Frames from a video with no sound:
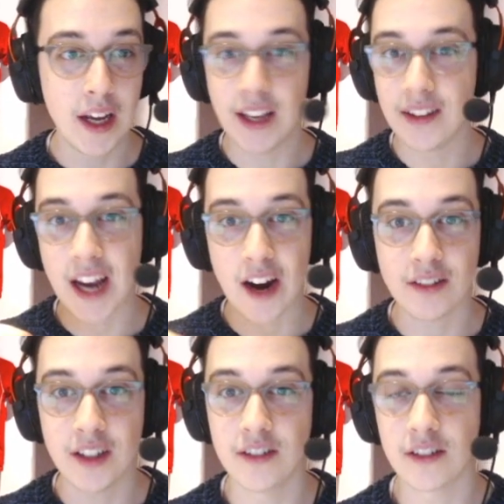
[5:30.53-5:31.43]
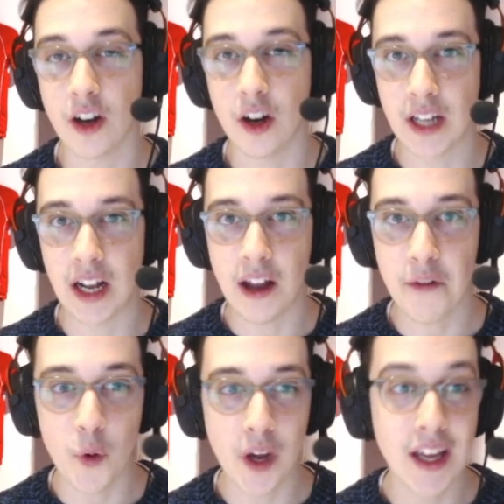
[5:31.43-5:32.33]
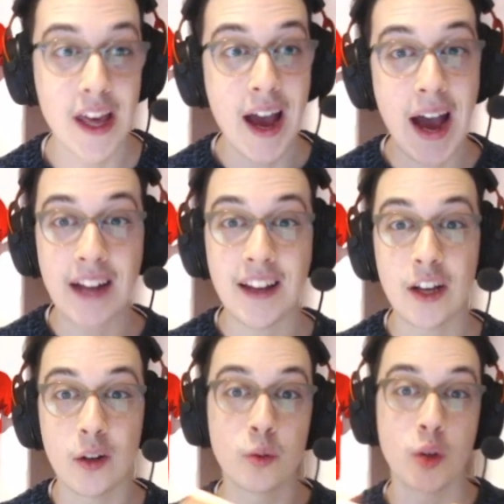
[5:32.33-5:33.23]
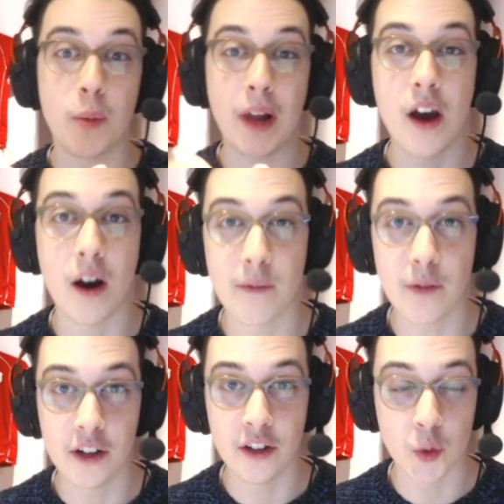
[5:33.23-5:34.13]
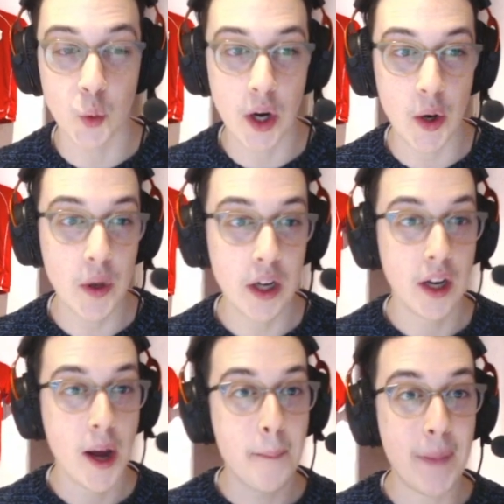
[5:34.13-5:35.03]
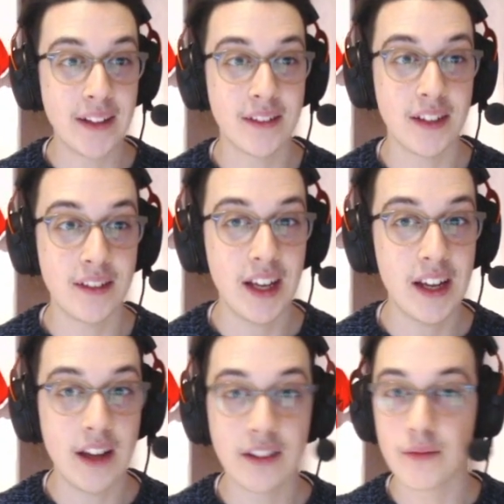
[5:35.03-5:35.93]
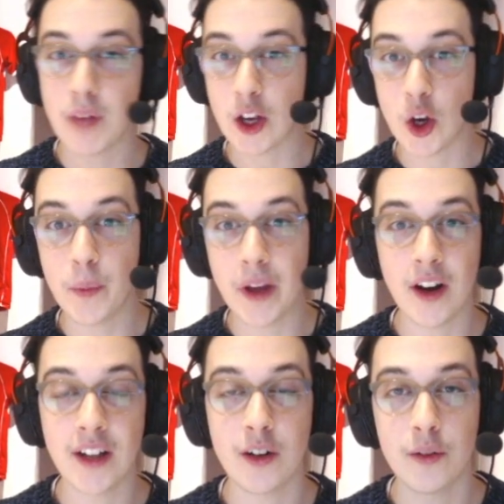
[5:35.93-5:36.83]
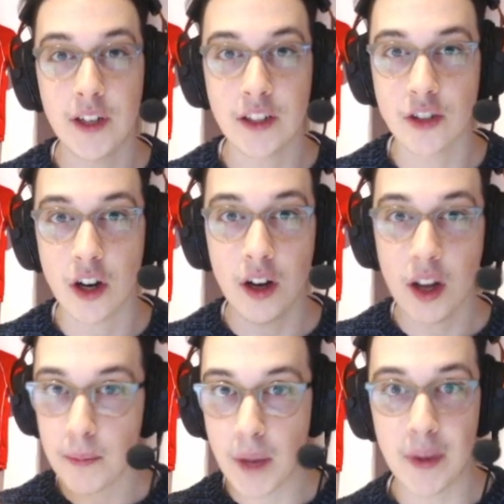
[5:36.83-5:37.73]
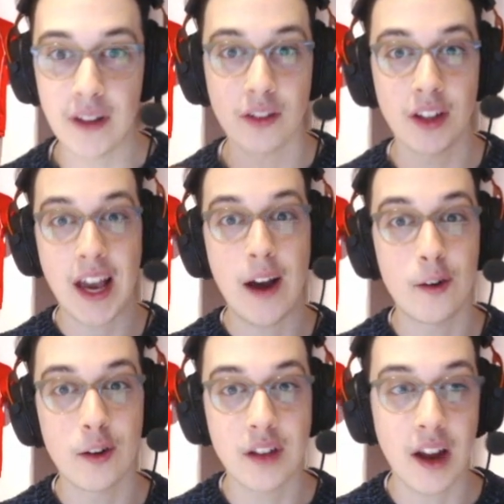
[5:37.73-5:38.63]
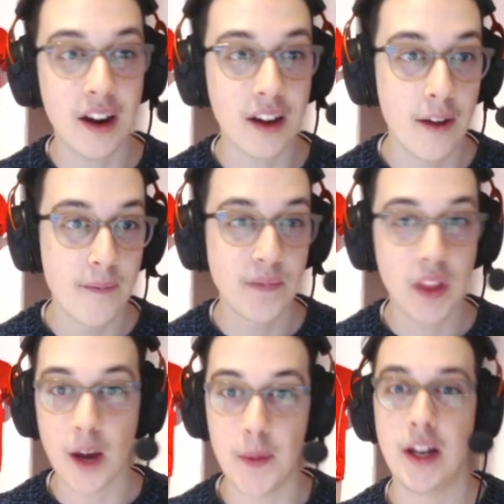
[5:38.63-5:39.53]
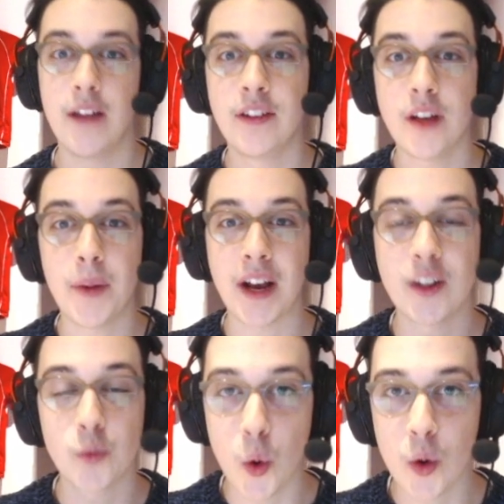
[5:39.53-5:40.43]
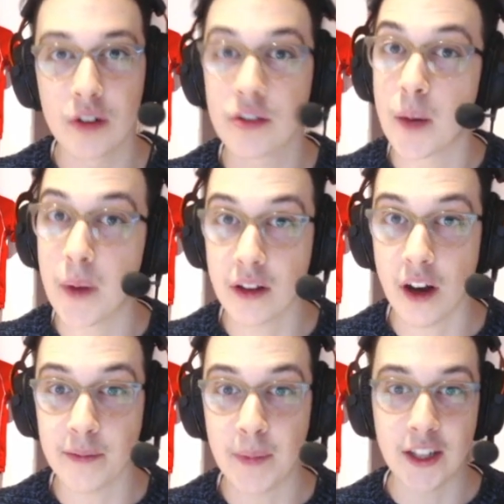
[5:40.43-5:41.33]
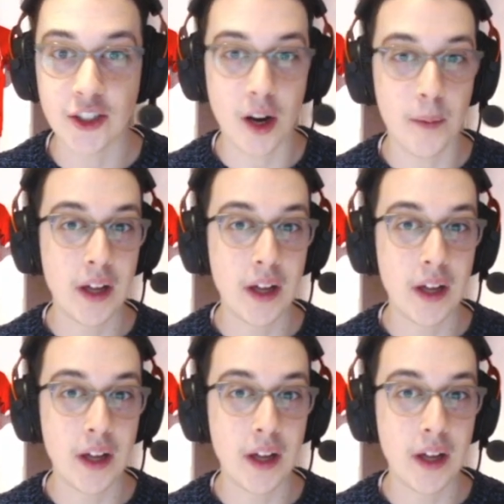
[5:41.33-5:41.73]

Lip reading: He's guaranteed to start on that left wing. And he can also play up front as well. Man City, it could be an ideal fixture. Maybe he's on the counter-attack. I mean, if he's up against Walker, it's going to be a tough matchup.